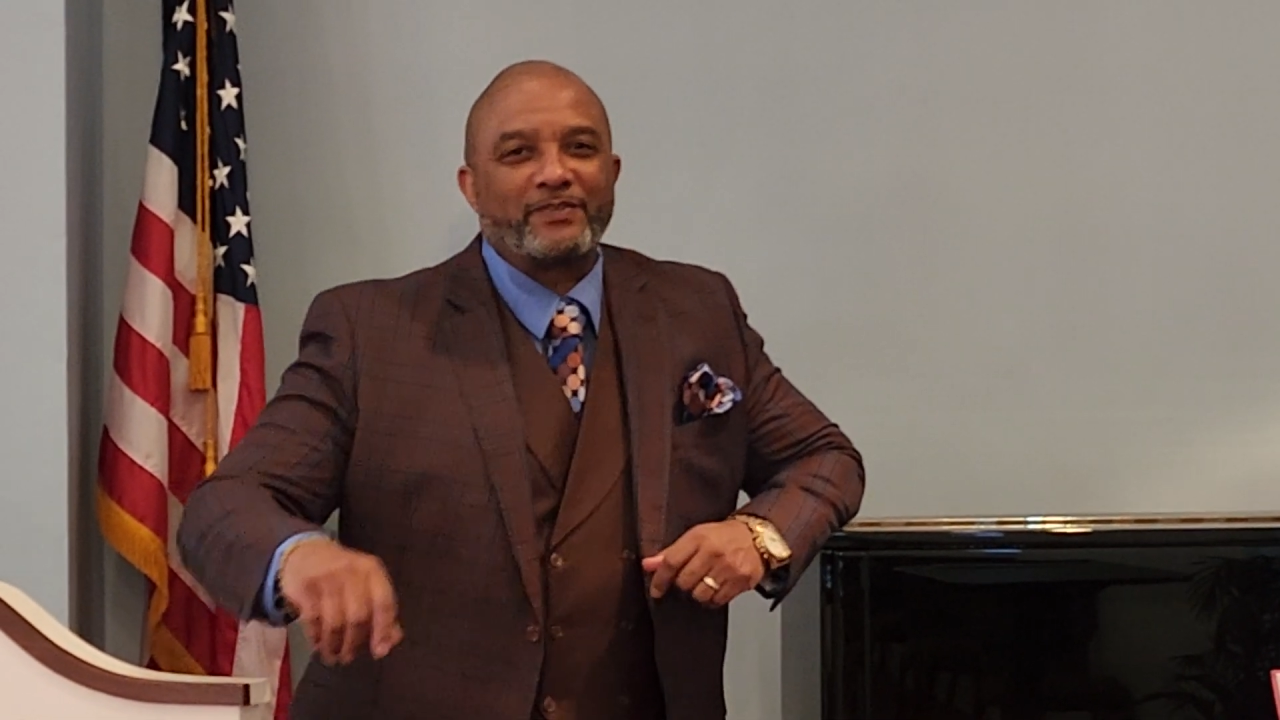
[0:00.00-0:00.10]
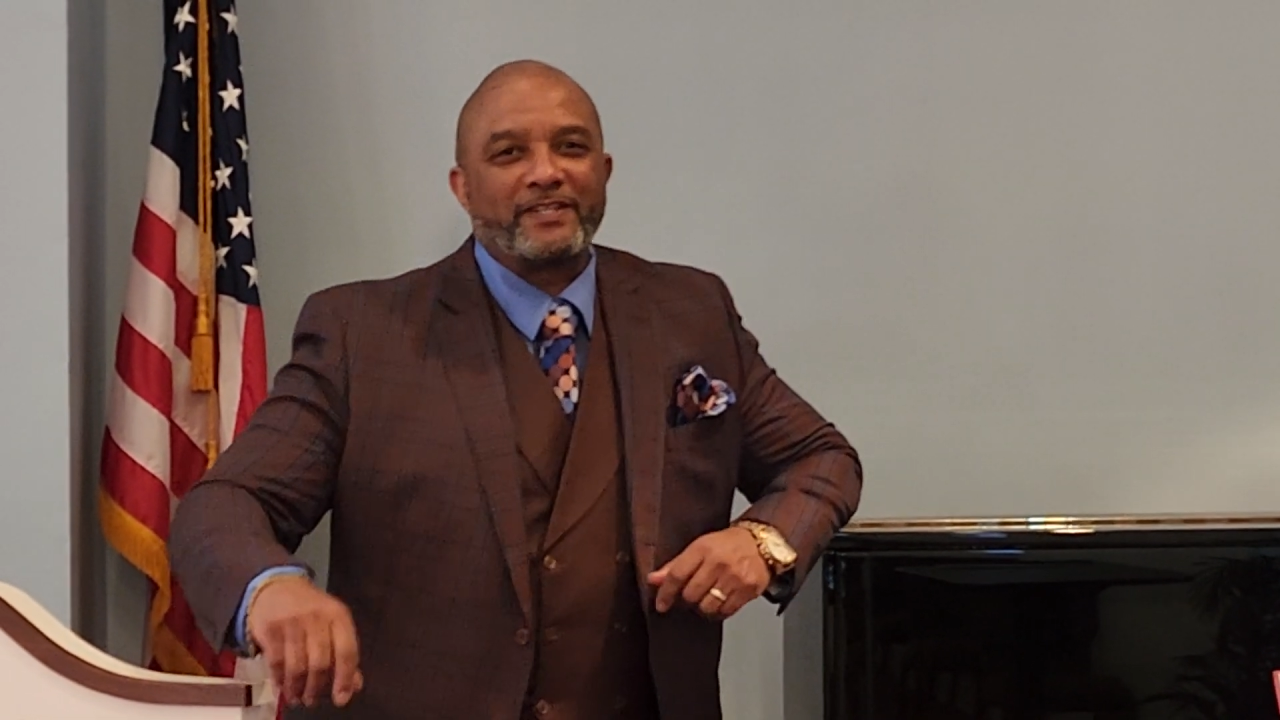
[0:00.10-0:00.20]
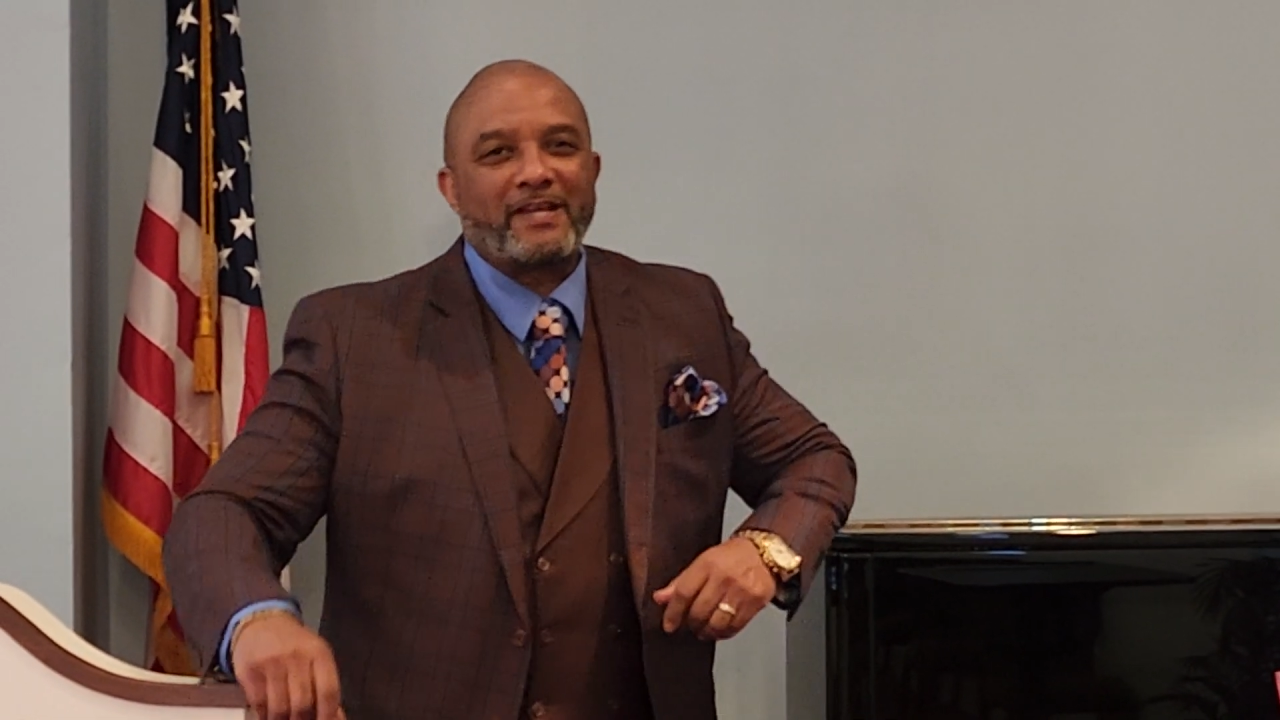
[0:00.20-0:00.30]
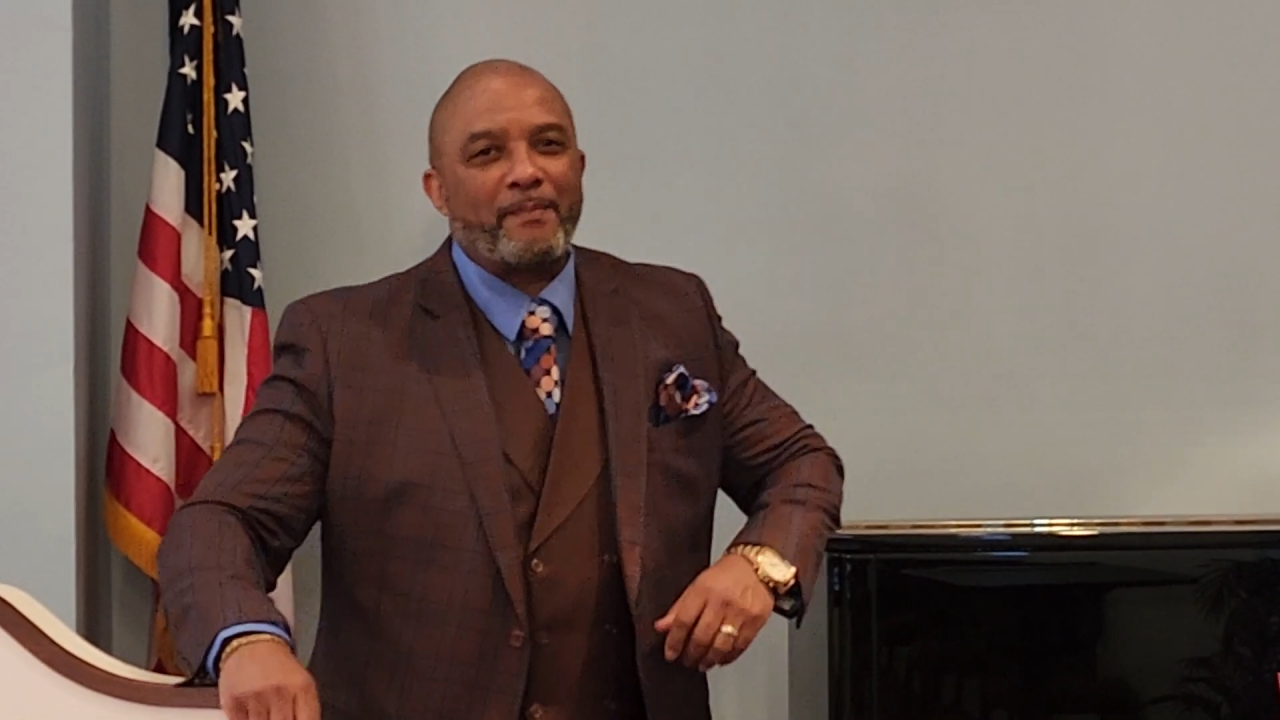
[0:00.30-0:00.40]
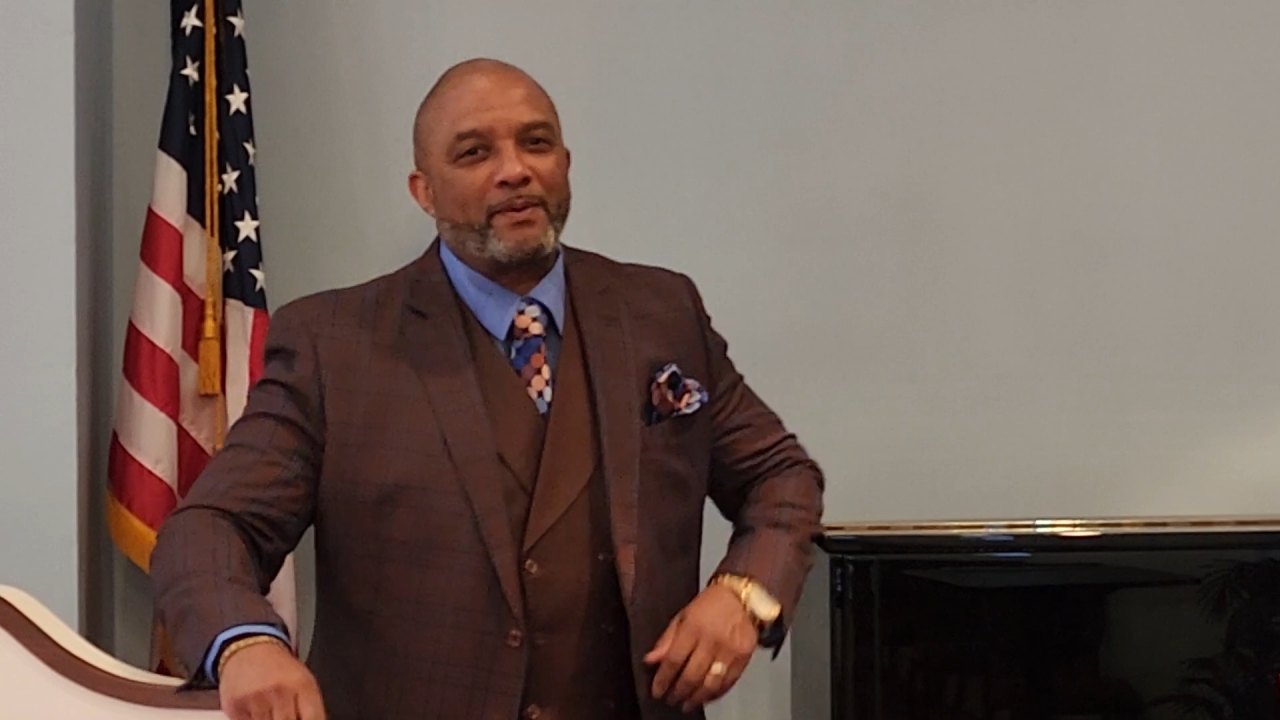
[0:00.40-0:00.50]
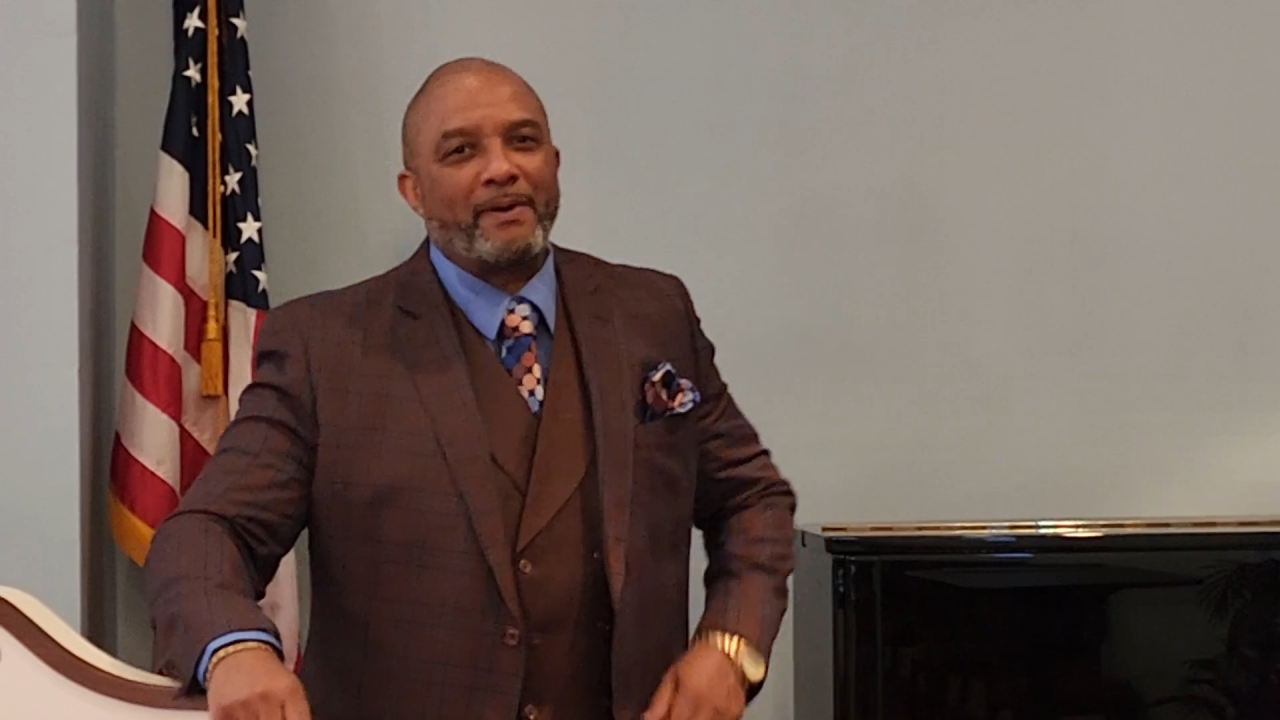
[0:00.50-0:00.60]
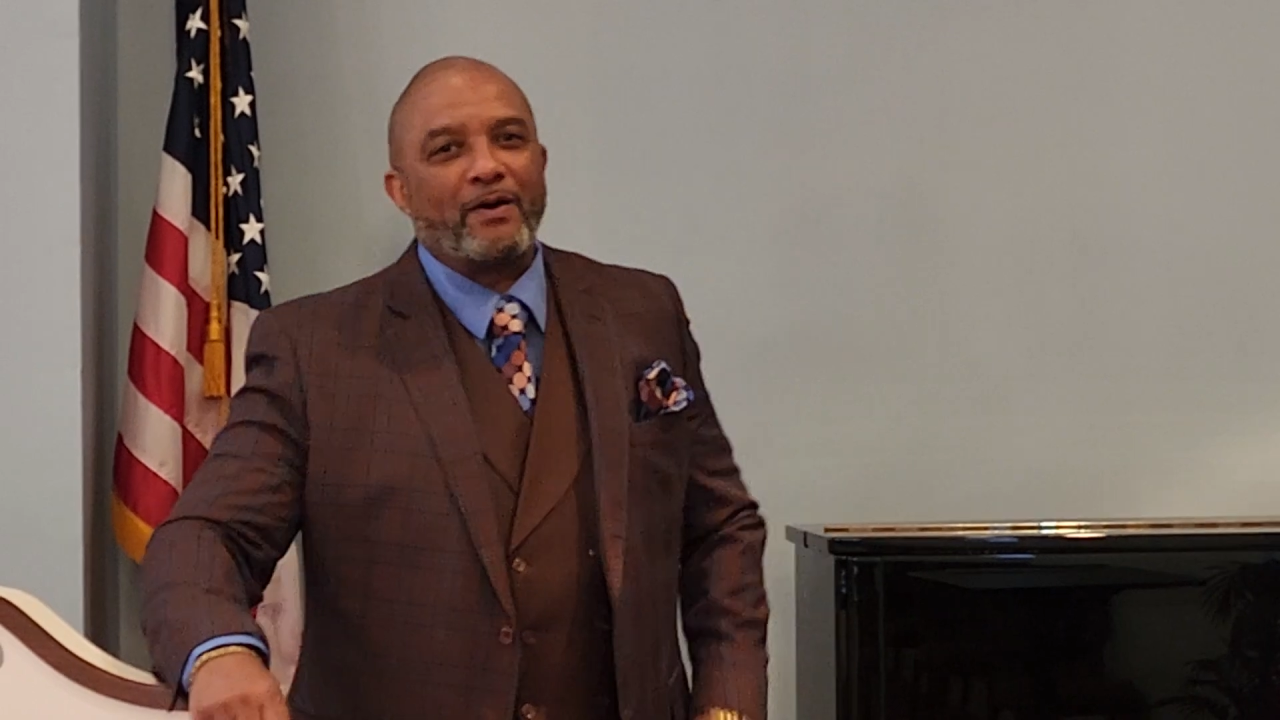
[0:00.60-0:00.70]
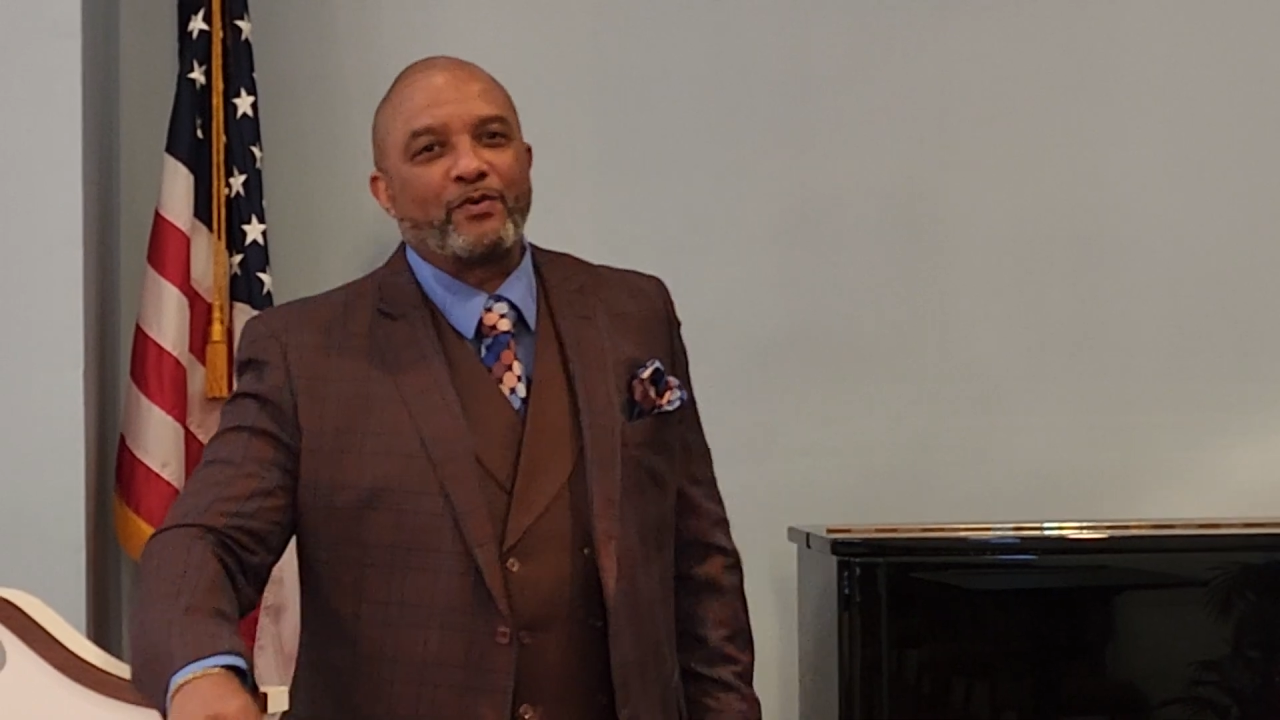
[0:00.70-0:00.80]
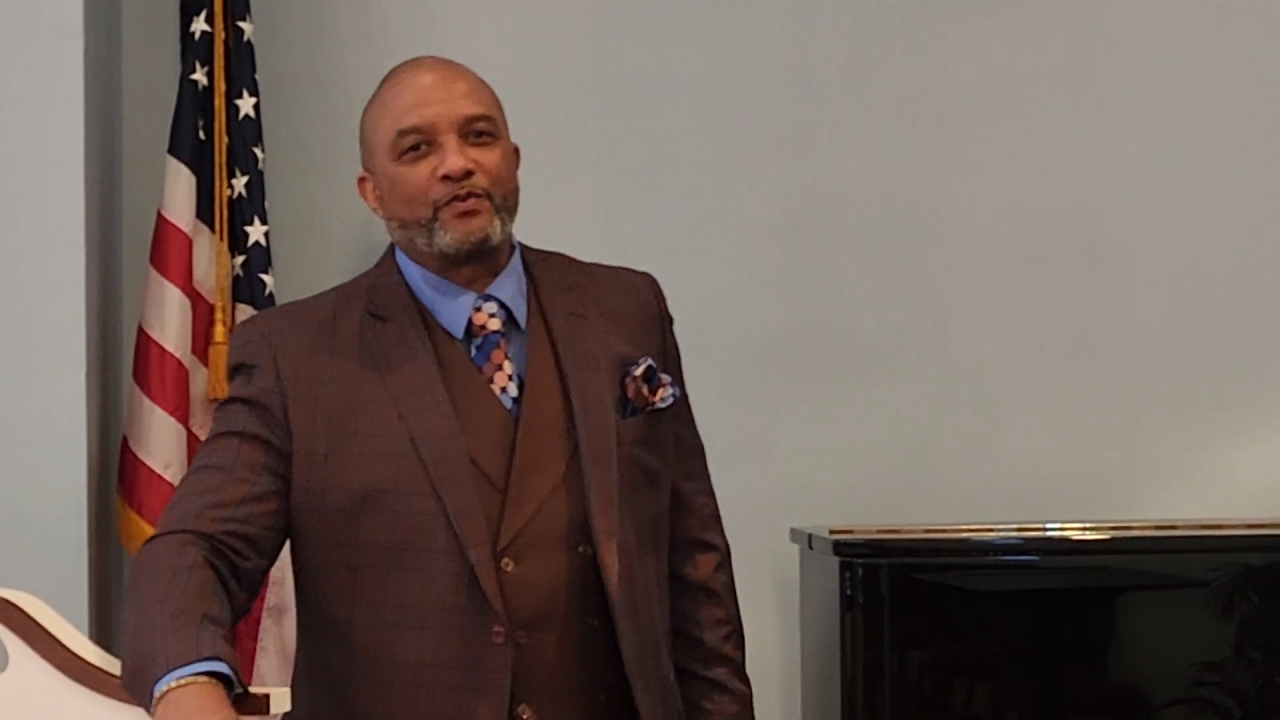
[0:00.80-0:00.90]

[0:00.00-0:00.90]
at Top of the Mountain